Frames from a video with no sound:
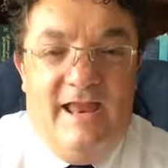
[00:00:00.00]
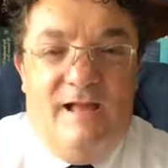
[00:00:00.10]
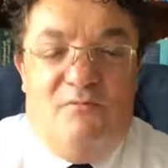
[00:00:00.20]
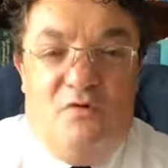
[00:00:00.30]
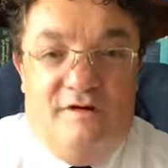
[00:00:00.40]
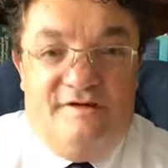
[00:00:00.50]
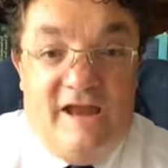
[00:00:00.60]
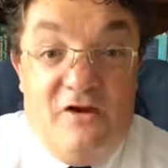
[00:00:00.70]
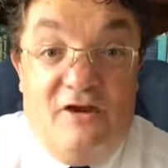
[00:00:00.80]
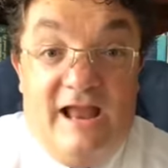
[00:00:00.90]
I'm going to
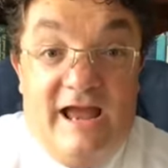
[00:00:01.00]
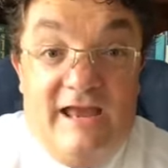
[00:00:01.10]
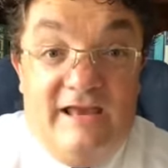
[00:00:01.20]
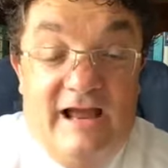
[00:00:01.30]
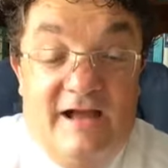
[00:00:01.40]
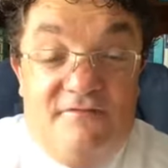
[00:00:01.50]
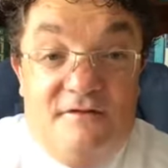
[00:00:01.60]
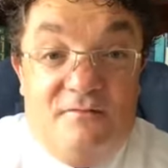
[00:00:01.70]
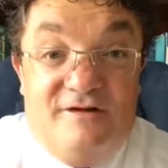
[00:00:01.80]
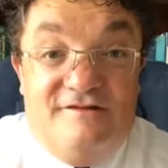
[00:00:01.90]
stay online
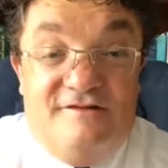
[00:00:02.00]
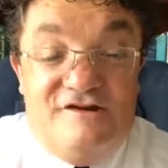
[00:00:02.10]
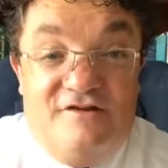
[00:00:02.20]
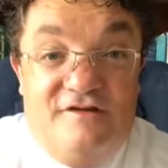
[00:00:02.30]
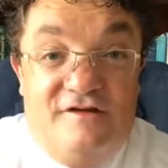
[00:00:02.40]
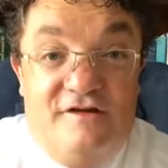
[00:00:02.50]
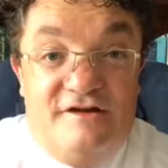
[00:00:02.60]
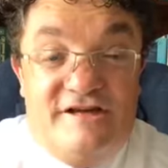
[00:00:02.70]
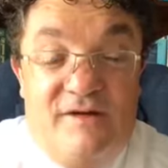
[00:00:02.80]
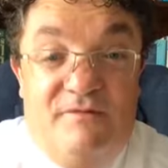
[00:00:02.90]
afterwards just to
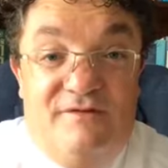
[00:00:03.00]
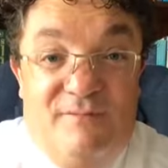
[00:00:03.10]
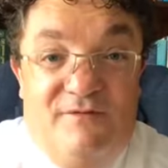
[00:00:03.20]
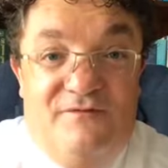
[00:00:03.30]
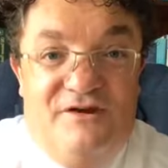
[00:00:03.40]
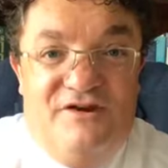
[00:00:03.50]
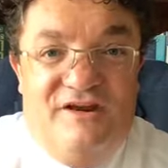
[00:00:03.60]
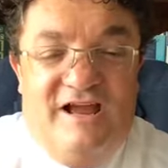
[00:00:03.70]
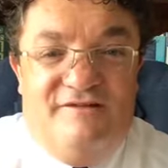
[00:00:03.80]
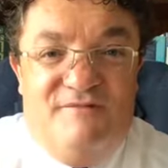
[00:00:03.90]
chat with some of
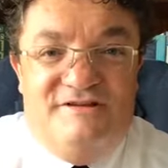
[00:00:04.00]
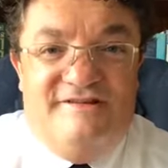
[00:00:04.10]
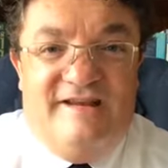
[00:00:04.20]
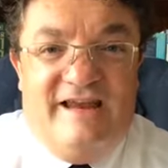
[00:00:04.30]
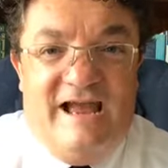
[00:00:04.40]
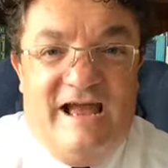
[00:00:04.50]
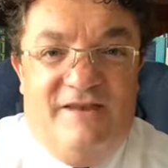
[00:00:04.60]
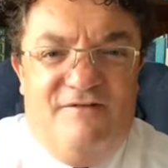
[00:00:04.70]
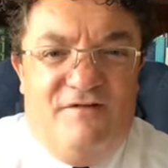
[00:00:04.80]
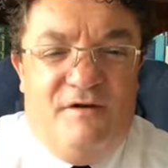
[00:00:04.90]
you as much as I
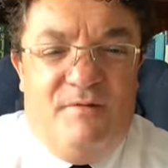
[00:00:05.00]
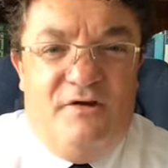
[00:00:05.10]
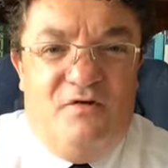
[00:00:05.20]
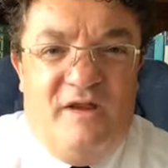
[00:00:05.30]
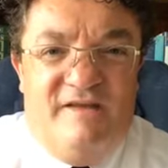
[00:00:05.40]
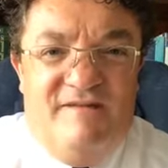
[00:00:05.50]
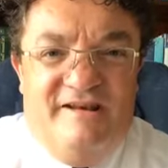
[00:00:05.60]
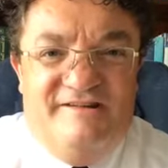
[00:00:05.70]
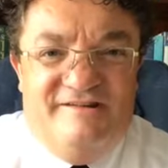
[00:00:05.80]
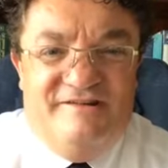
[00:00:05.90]
can for about 20
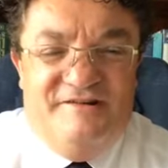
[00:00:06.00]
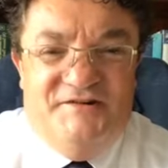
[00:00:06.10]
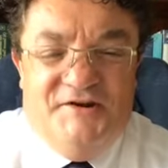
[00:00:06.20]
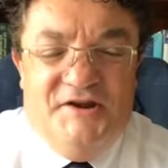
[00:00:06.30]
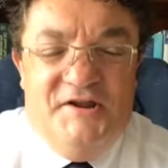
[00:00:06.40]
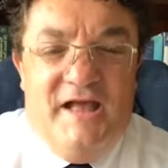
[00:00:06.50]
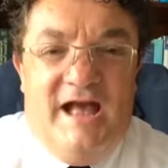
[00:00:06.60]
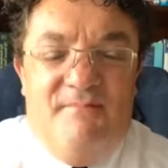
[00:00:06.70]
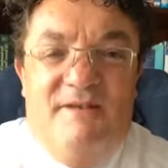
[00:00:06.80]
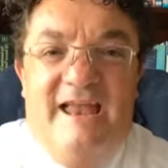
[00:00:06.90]
minutes or so.
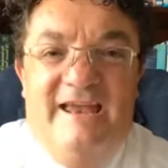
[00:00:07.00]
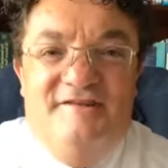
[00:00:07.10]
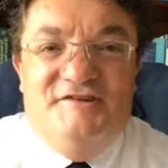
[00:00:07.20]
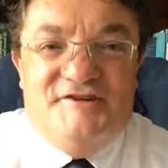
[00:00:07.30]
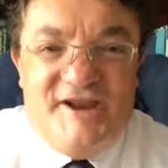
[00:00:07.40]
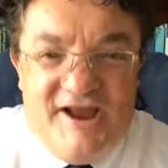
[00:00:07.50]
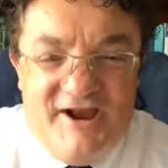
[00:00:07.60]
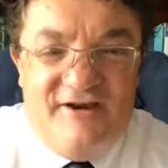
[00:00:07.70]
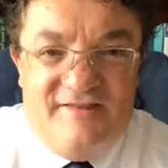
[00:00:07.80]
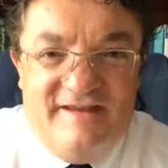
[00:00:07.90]
Uh, please
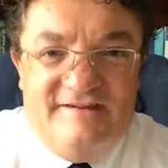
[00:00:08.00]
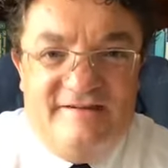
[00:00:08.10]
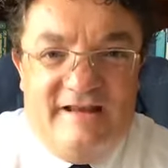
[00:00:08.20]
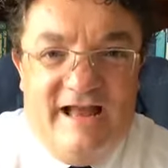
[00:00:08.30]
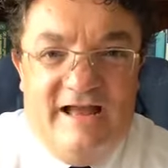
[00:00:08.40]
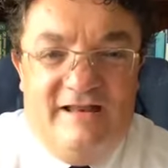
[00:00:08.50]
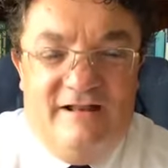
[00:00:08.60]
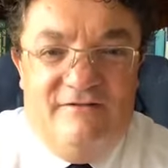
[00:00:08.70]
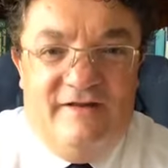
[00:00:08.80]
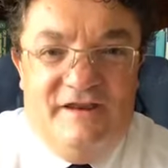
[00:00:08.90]
share this uh,
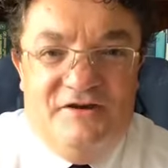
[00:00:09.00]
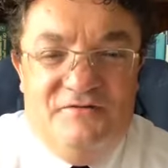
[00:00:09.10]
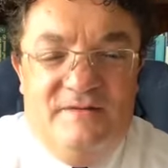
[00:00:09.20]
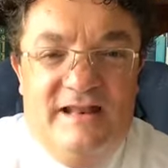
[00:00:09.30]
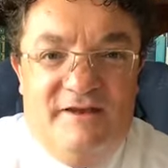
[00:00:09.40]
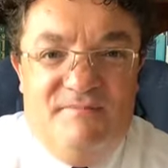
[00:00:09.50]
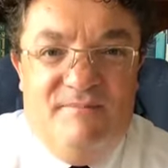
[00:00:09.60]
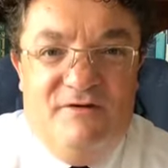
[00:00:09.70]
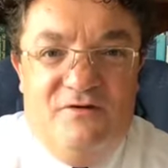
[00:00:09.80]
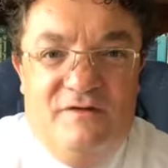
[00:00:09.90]
little video. Let
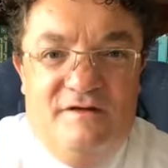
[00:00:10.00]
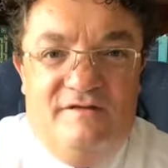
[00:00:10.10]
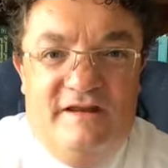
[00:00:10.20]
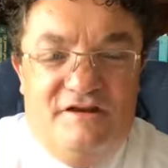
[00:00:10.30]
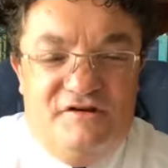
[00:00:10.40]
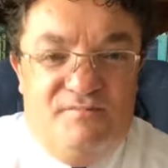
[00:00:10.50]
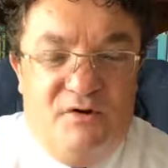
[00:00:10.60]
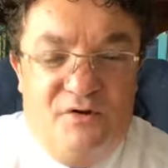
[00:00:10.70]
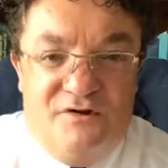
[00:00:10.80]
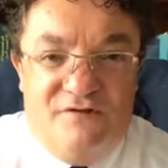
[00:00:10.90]
people know that you've seen it. Just
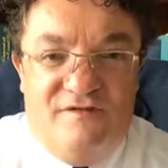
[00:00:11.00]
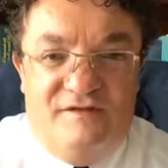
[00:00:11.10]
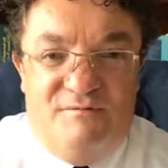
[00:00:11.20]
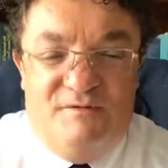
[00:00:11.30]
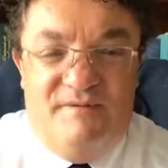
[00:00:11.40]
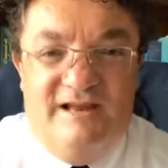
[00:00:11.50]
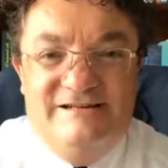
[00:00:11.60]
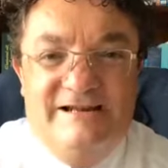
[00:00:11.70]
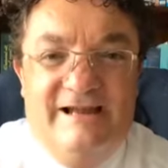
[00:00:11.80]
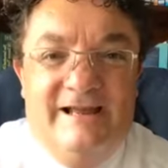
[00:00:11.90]
put it onto your Facebook
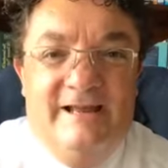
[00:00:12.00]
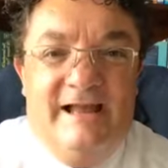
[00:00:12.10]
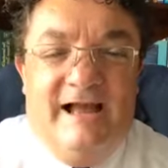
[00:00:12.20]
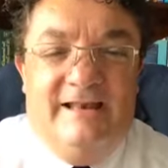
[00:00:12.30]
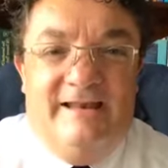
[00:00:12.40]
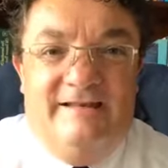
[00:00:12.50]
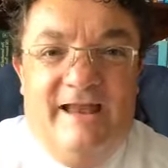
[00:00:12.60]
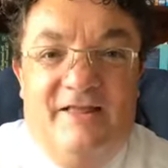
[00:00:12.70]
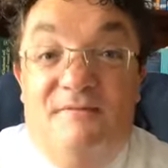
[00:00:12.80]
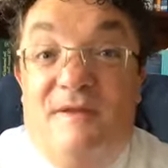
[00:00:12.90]
page and uh,
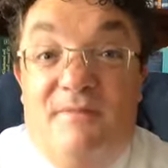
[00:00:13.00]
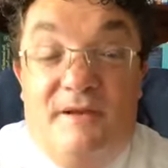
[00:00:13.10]
tell them something